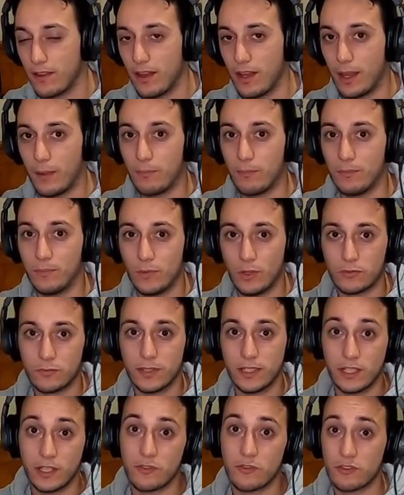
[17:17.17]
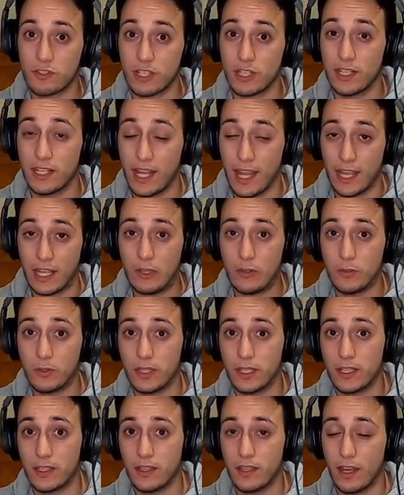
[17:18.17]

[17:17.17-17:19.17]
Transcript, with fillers: I'm not really interested in air cooling.